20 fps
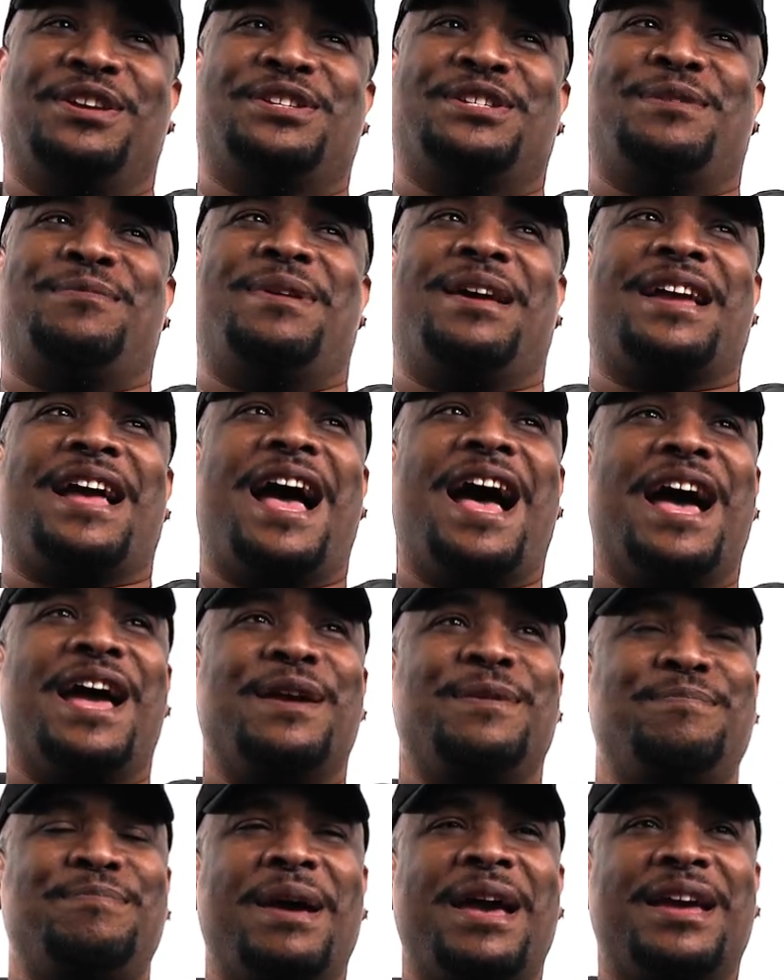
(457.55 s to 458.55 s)
So I'm like, all
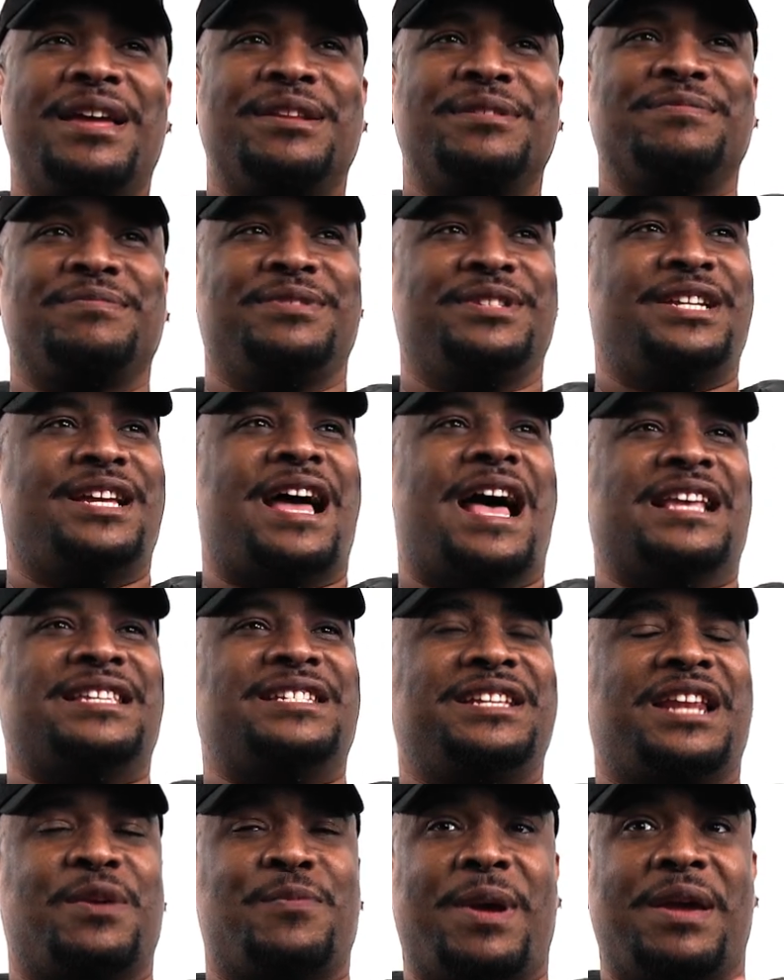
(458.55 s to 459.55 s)
right, bet. I
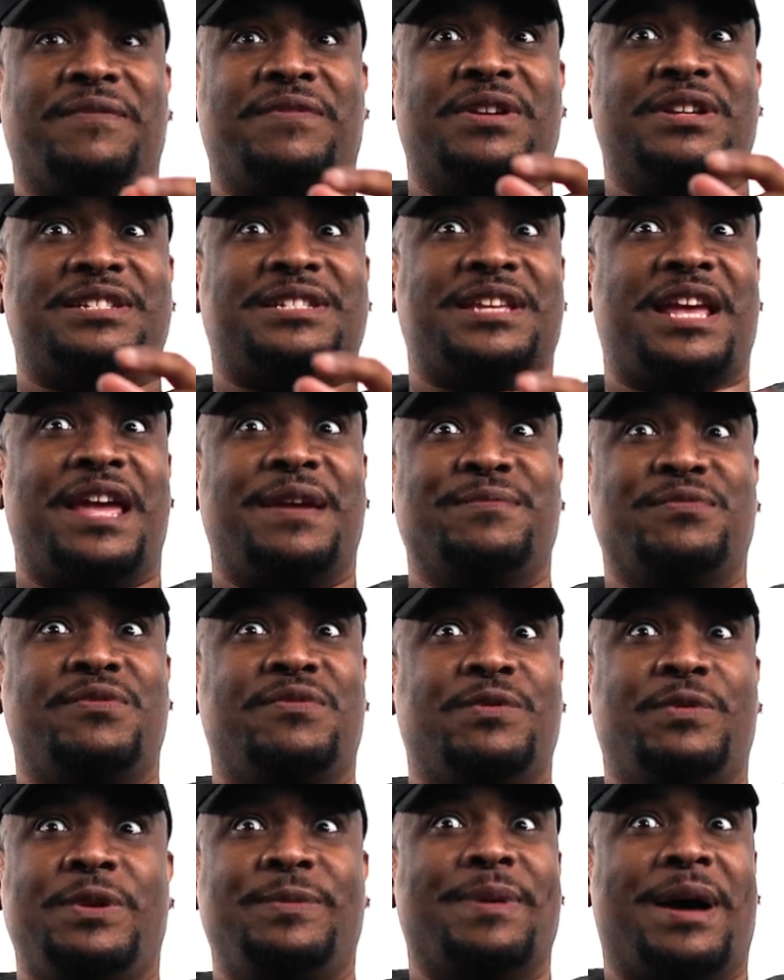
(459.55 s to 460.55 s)
see they waiting for the same
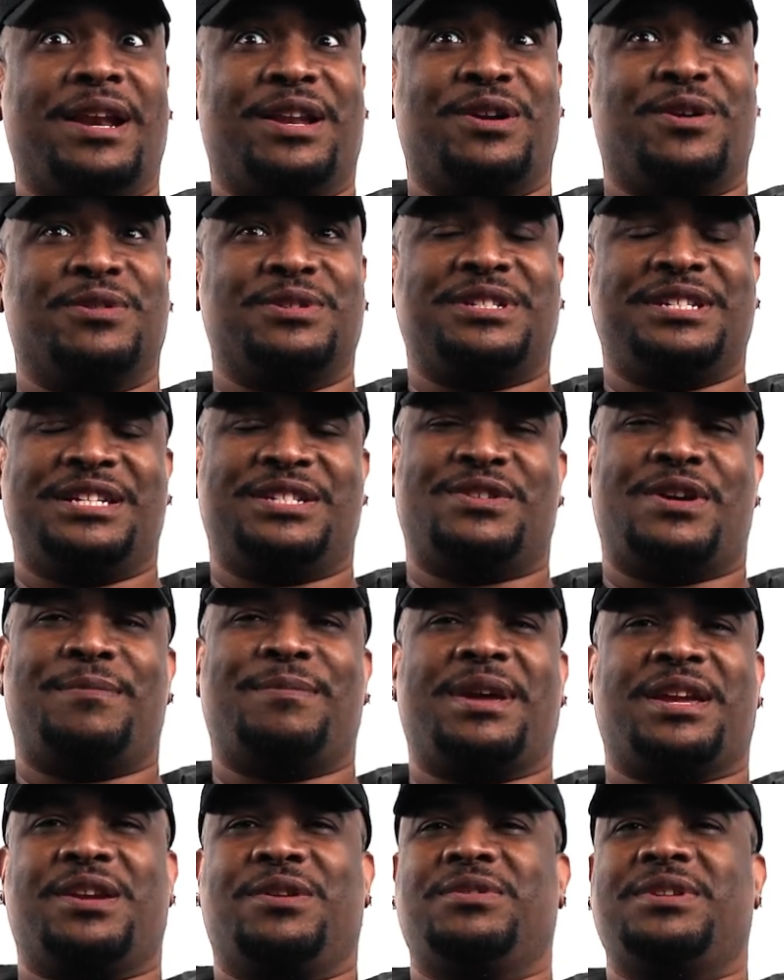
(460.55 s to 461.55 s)
movie we about to go see. So
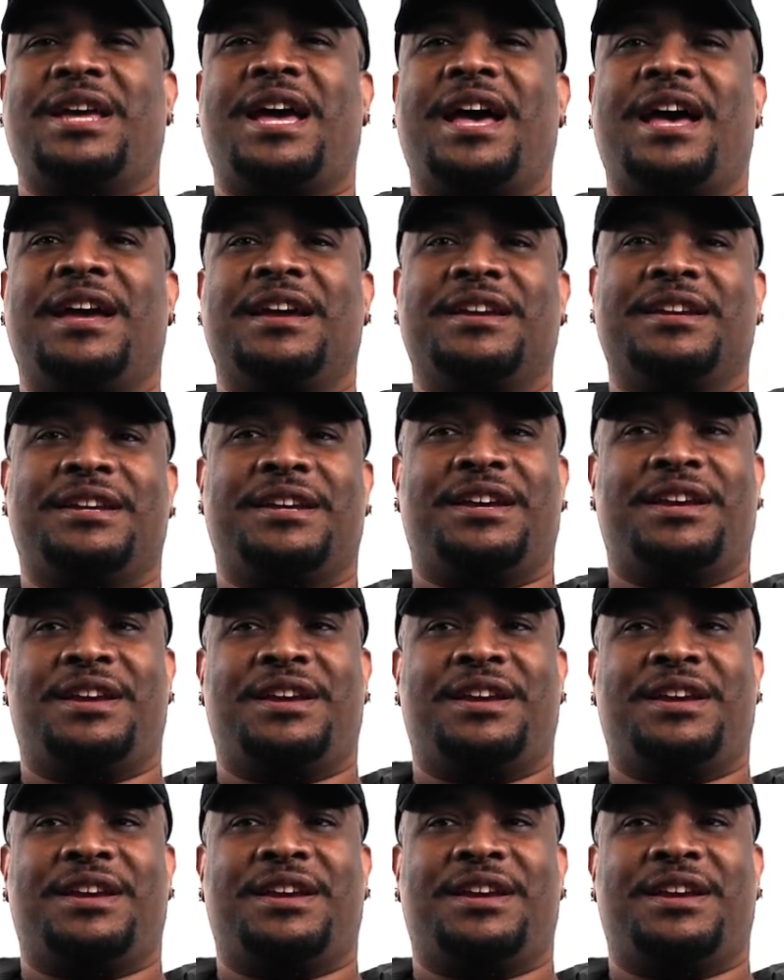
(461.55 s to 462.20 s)
I'm like, yo, dad,